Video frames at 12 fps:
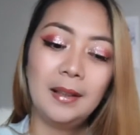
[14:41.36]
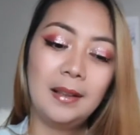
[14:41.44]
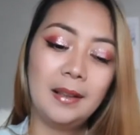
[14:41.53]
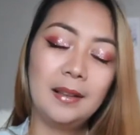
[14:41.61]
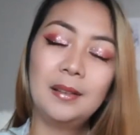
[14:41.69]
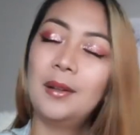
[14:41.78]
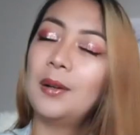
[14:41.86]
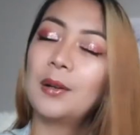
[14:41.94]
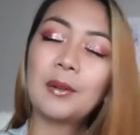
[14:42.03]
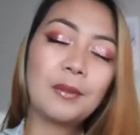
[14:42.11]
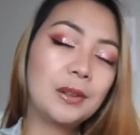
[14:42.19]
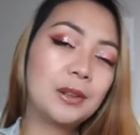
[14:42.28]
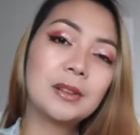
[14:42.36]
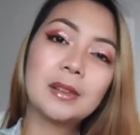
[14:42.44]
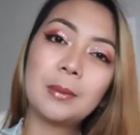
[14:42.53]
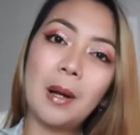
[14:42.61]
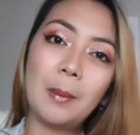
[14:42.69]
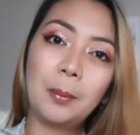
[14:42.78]
a long overdue
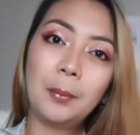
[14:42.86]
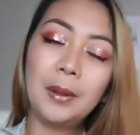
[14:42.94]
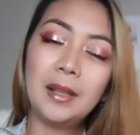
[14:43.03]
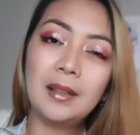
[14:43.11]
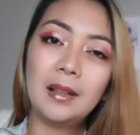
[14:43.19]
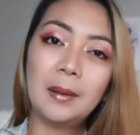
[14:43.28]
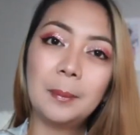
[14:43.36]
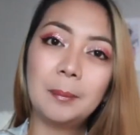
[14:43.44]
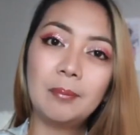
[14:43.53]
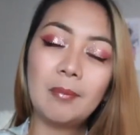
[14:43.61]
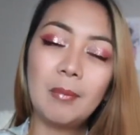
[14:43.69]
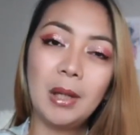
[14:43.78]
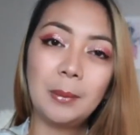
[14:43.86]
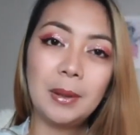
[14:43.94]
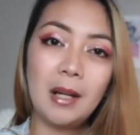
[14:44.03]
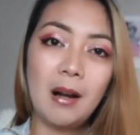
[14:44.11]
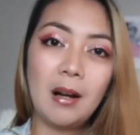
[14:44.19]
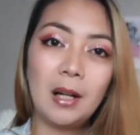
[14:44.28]
swap with Mary
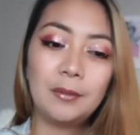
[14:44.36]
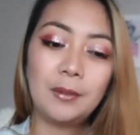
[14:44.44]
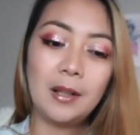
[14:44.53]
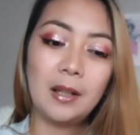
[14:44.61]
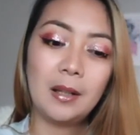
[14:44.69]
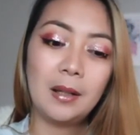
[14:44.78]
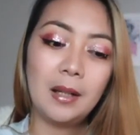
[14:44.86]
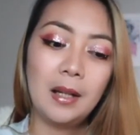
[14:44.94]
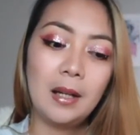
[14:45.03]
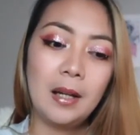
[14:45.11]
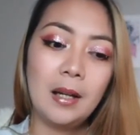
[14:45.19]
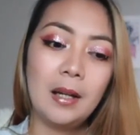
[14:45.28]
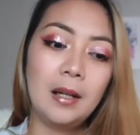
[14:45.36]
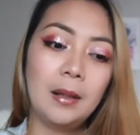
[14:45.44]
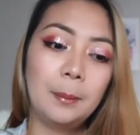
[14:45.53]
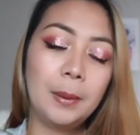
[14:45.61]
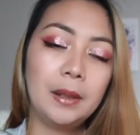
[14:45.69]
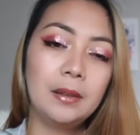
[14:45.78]
of
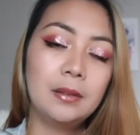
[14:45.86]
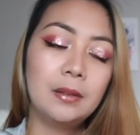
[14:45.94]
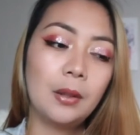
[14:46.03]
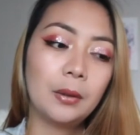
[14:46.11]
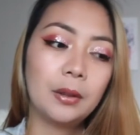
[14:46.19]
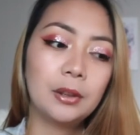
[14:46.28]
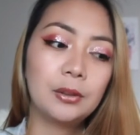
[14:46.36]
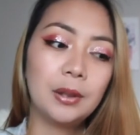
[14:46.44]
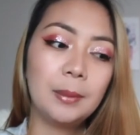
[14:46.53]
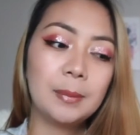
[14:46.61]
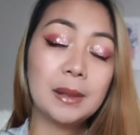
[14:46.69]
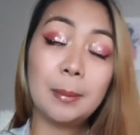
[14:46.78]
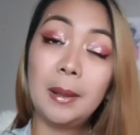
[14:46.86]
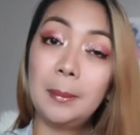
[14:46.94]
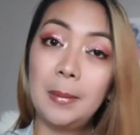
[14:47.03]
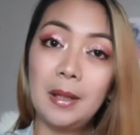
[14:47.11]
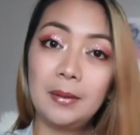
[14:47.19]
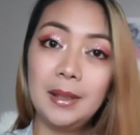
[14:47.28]
Pandora Dreams by
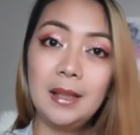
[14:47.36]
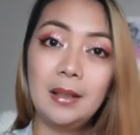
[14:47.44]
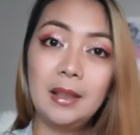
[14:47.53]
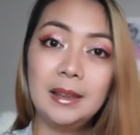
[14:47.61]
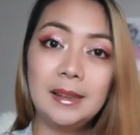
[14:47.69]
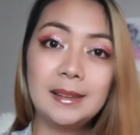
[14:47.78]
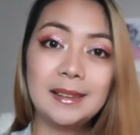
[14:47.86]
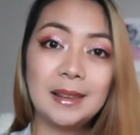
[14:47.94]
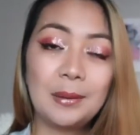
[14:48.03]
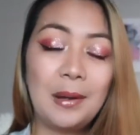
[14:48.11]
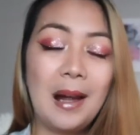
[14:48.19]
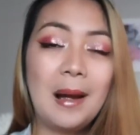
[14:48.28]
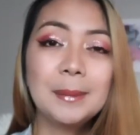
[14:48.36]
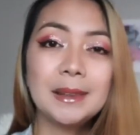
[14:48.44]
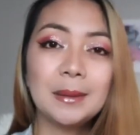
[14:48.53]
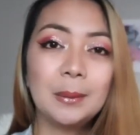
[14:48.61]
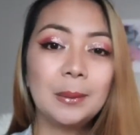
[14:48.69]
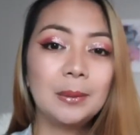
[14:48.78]
Mary on Instagram.
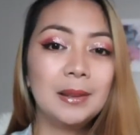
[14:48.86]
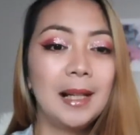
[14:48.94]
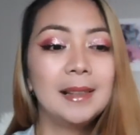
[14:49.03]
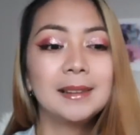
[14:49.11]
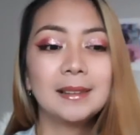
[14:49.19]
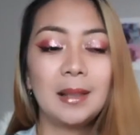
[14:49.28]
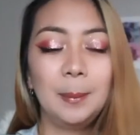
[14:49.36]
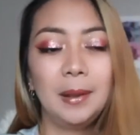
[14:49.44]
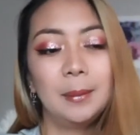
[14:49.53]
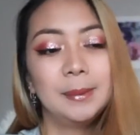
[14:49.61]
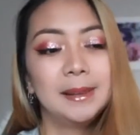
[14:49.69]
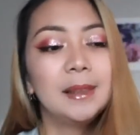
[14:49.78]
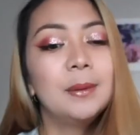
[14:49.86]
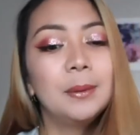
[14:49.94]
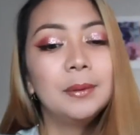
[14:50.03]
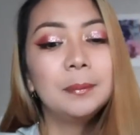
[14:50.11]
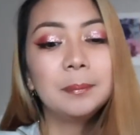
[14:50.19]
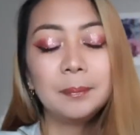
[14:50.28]
So that's coming up
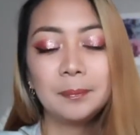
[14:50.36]
soon.